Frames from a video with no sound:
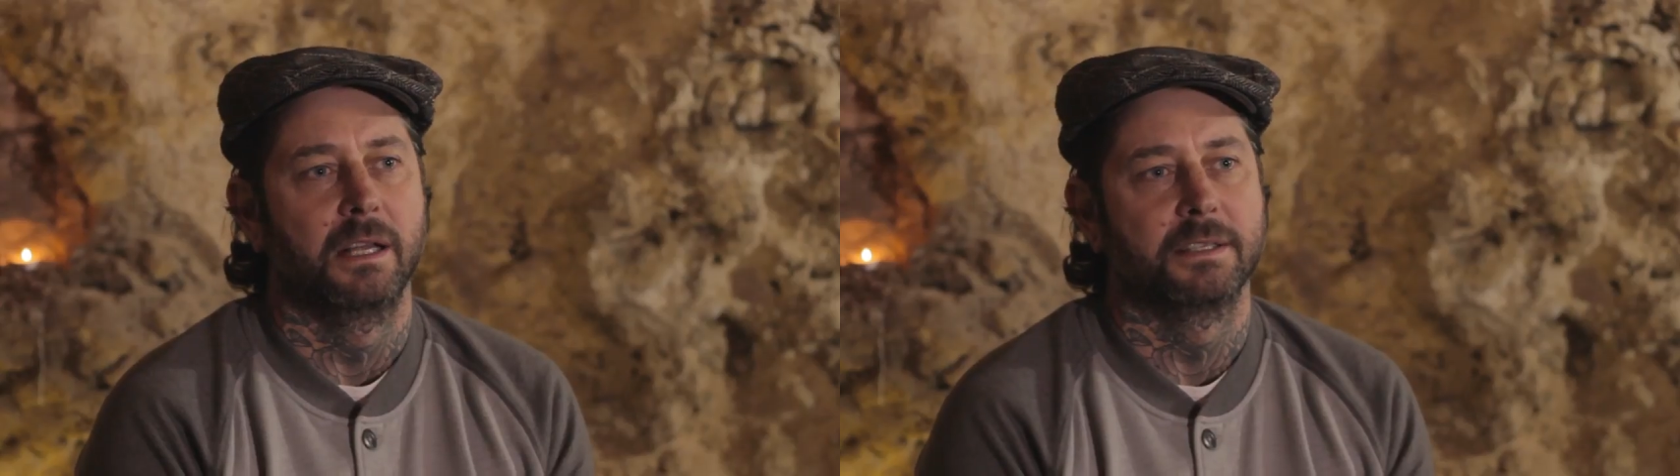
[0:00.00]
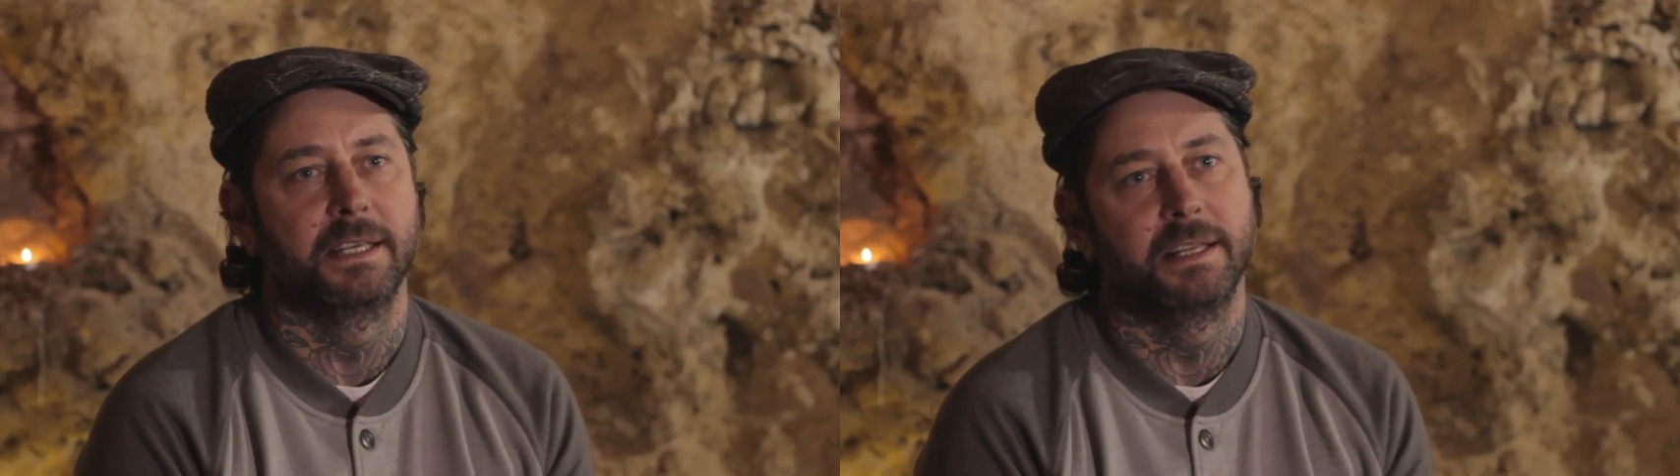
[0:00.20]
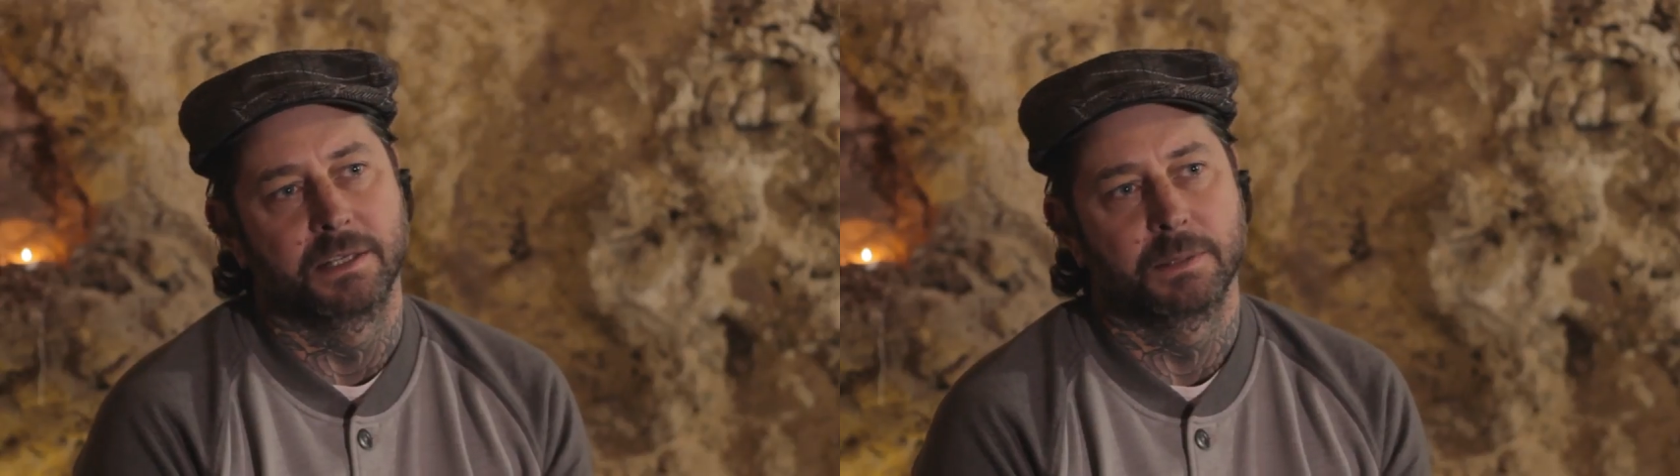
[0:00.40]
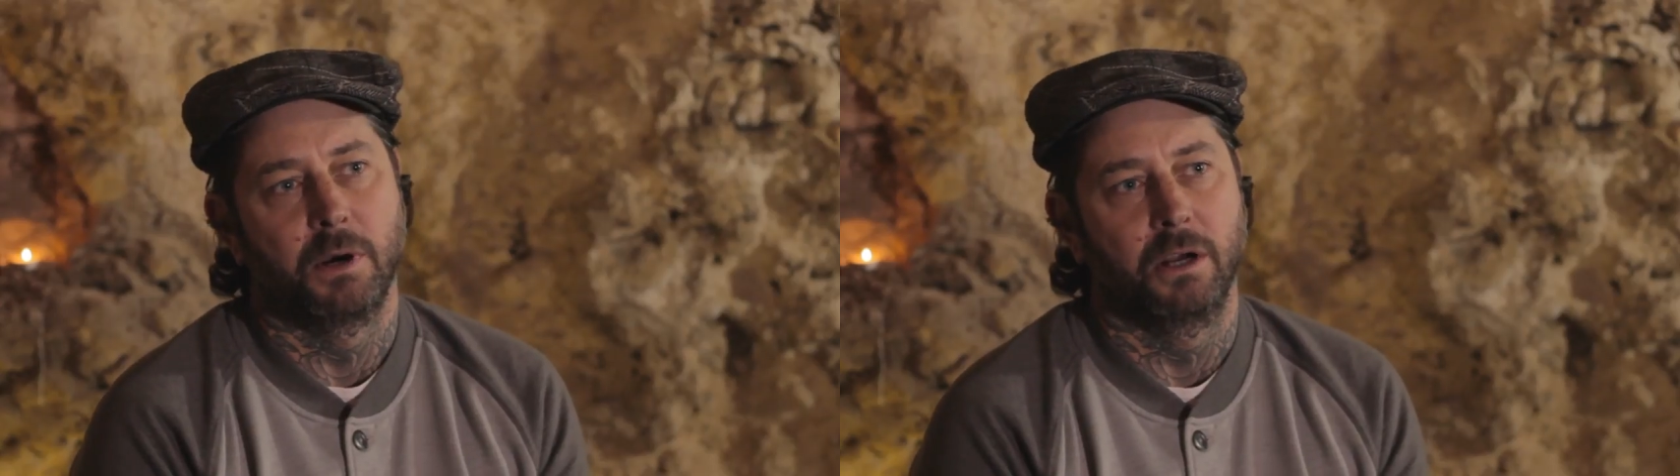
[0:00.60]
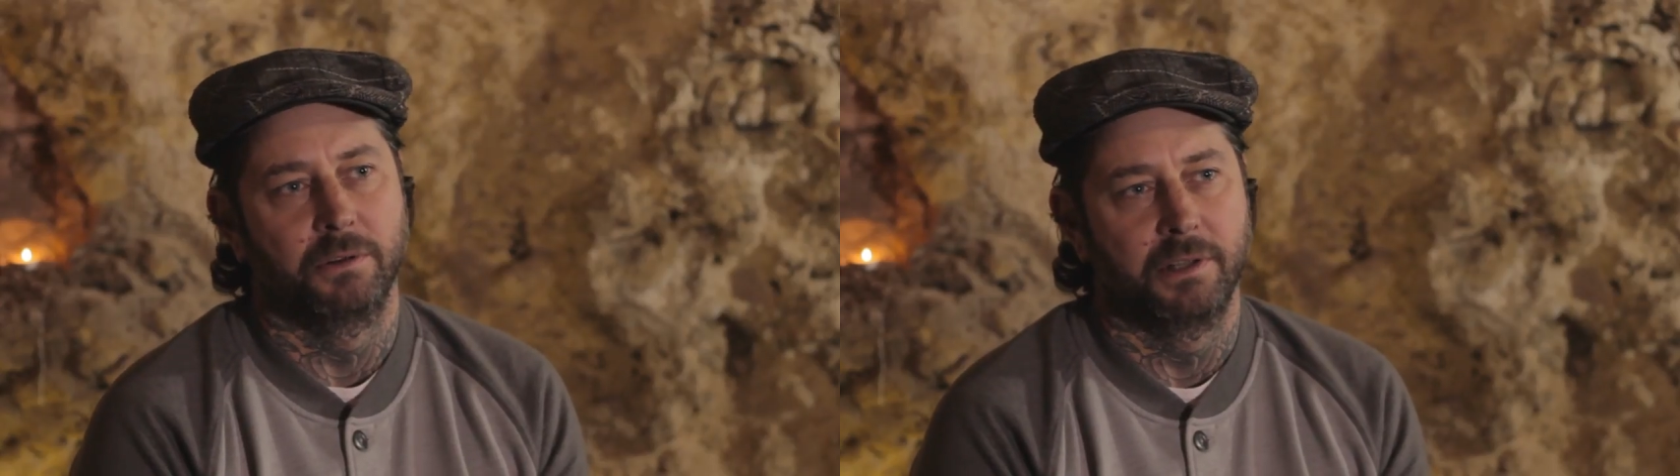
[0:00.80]
and see that
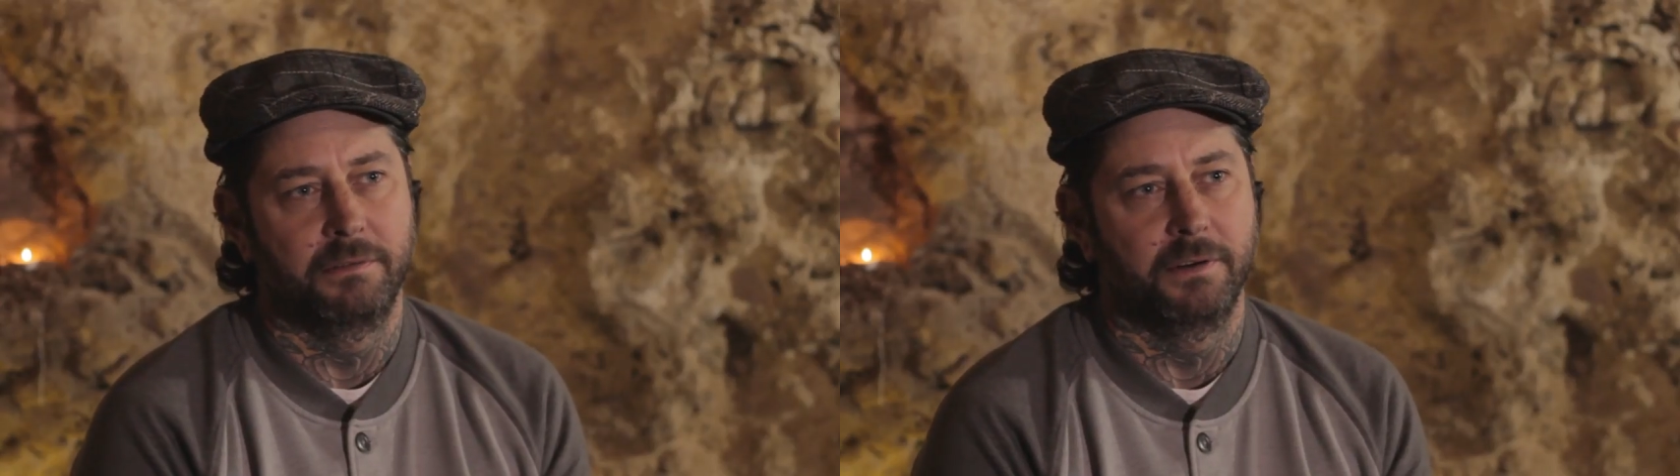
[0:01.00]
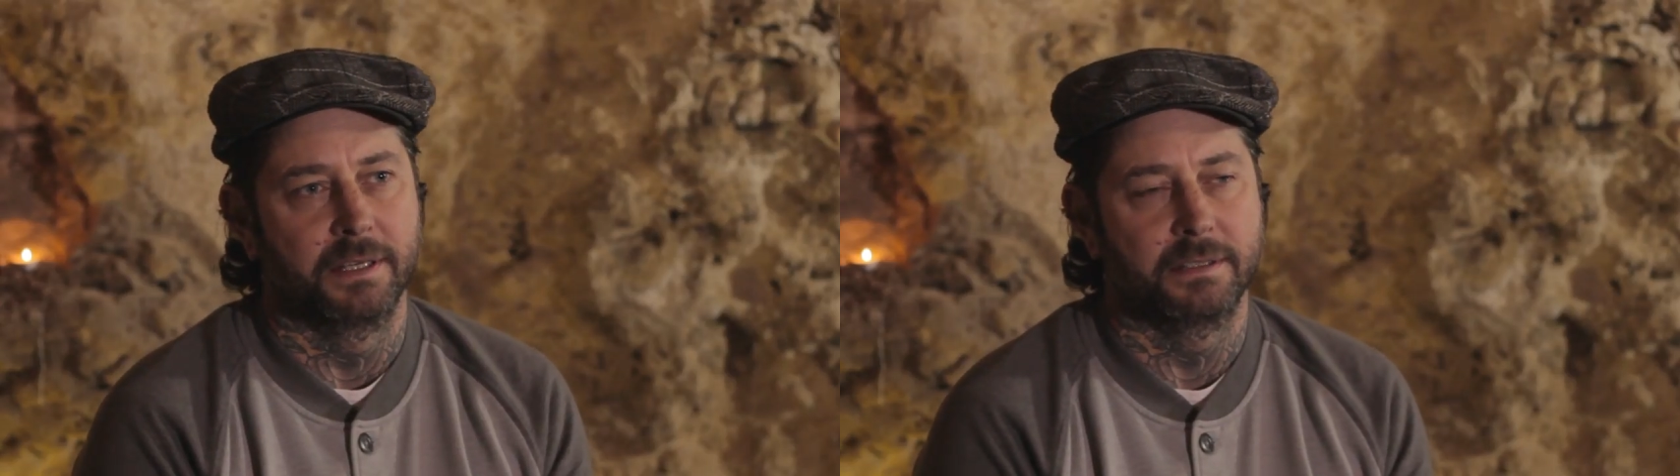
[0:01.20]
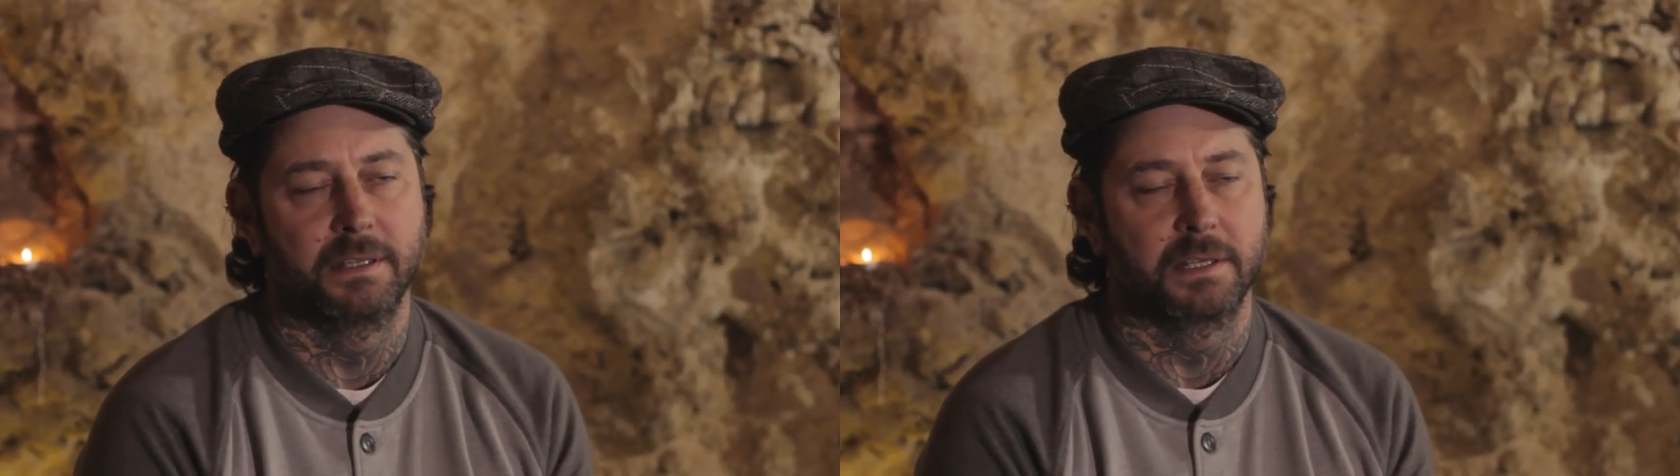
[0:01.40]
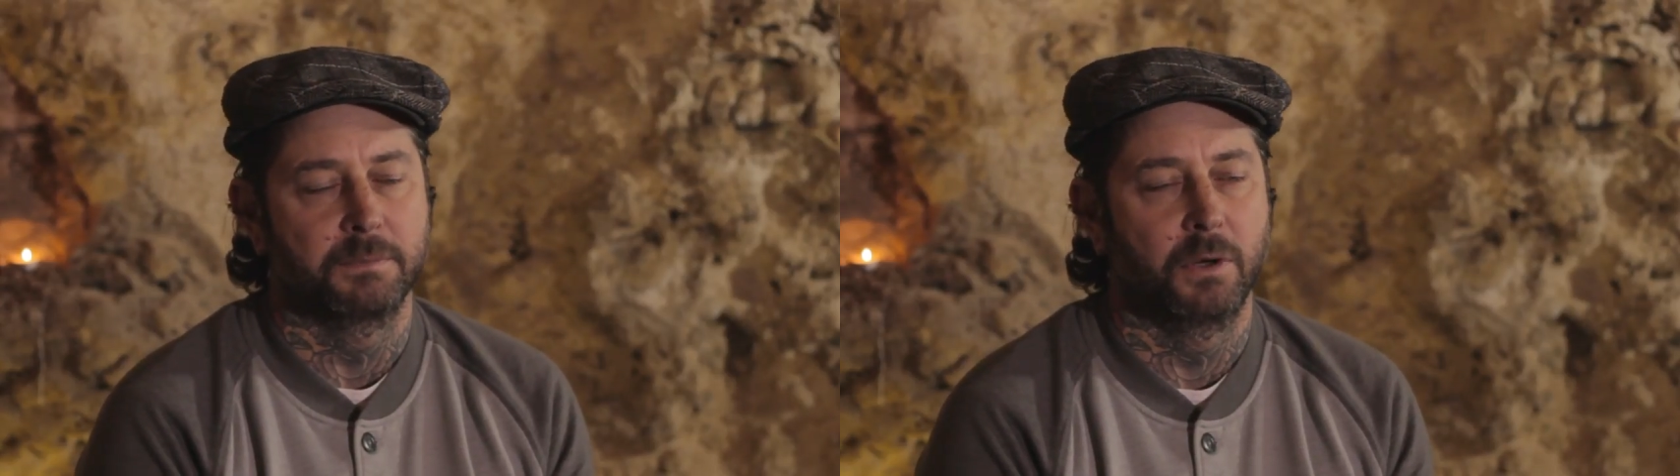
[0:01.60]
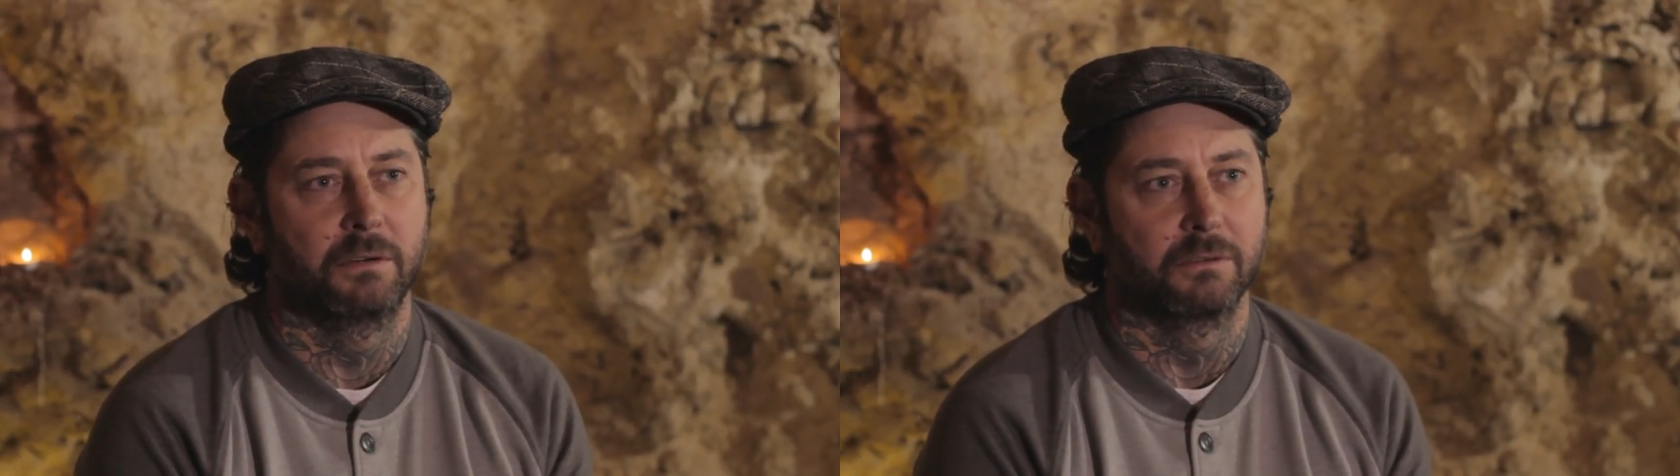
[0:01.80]
smile on their face and that
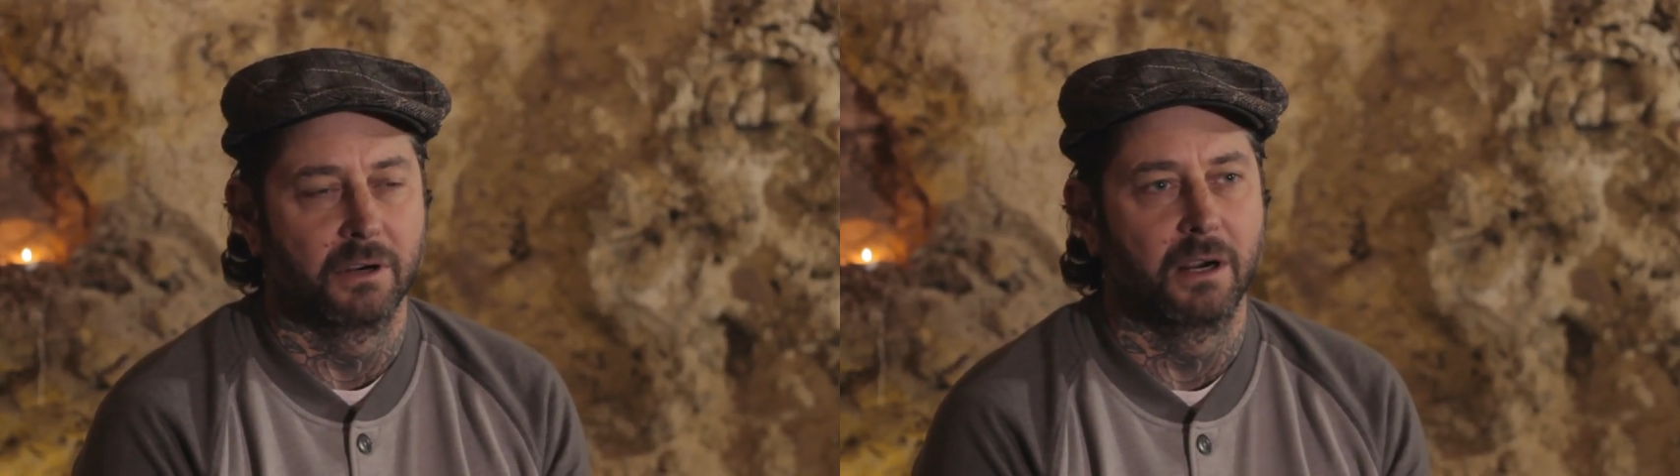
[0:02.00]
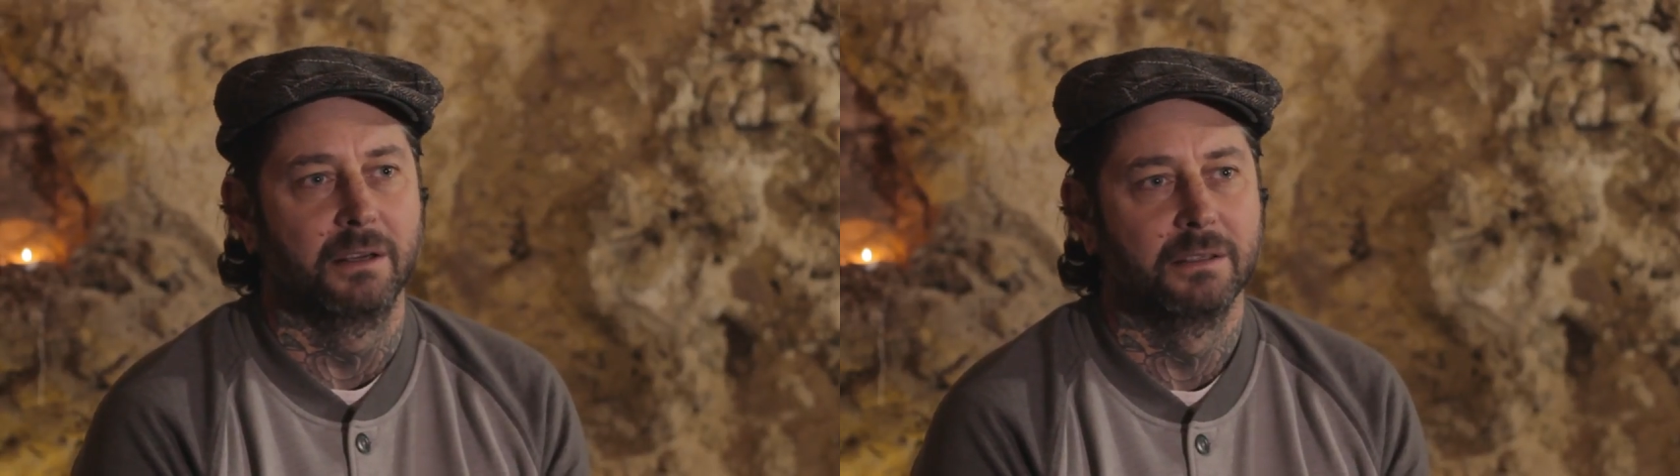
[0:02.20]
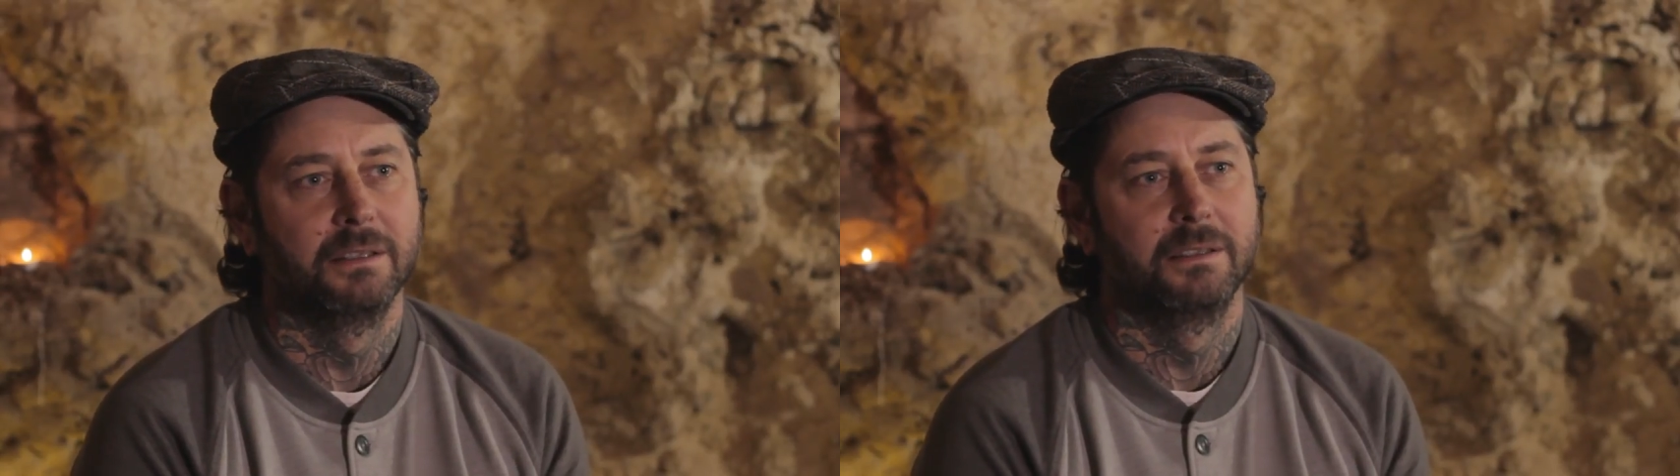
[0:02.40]
smile will grow.